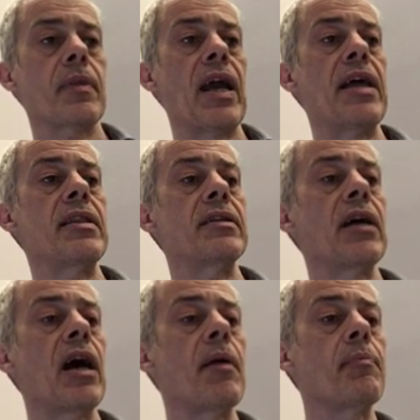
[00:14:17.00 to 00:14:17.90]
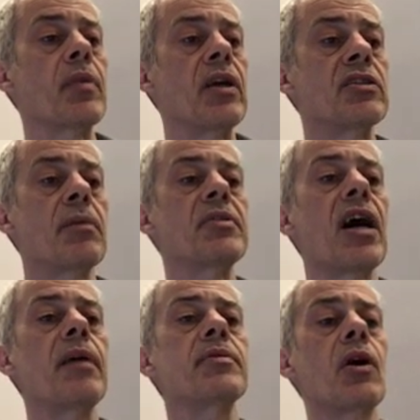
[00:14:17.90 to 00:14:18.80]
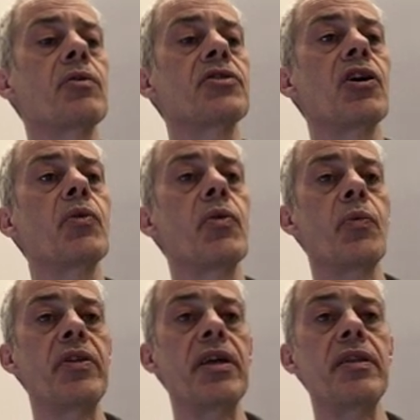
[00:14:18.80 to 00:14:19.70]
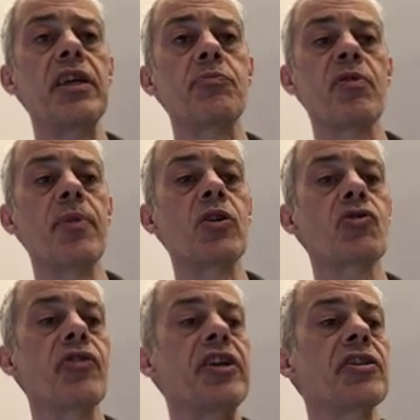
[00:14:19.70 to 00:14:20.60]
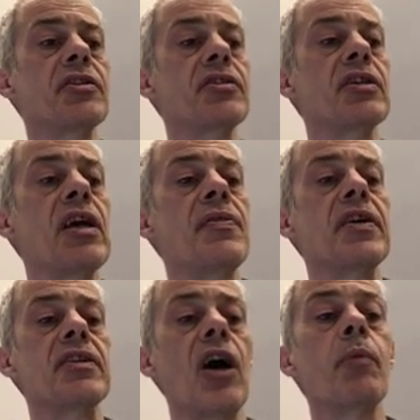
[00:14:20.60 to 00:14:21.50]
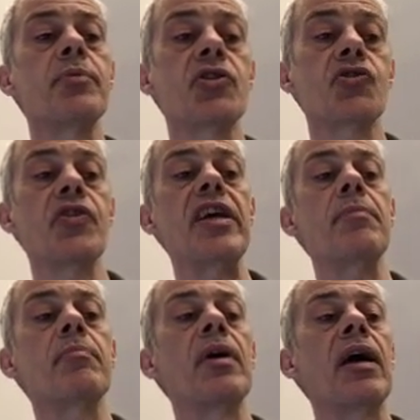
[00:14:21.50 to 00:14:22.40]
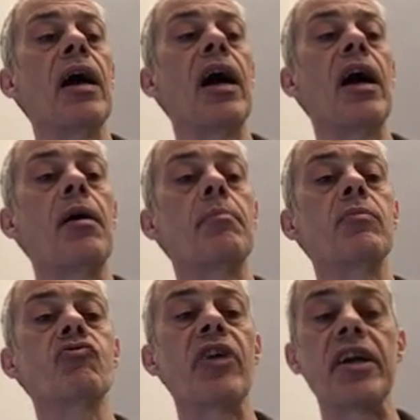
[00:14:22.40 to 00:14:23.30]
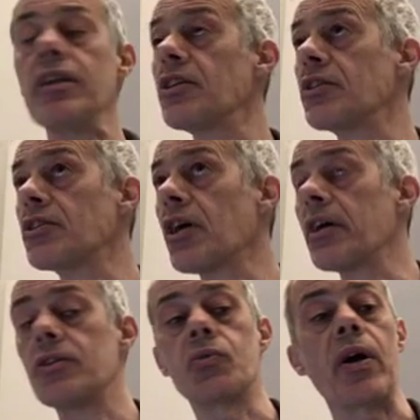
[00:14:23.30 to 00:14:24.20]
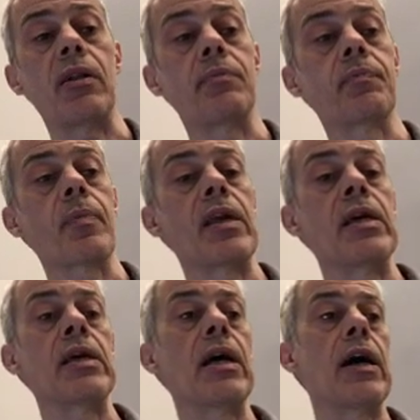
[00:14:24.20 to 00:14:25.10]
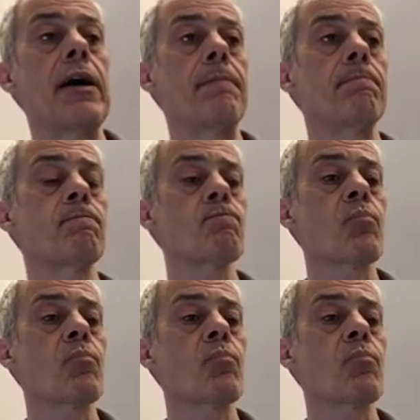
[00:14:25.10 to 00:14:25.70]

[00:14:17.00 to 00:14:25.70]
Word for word: And um, sometimes also within these promoter regions, there's an upstream um, recognition site as well. Um,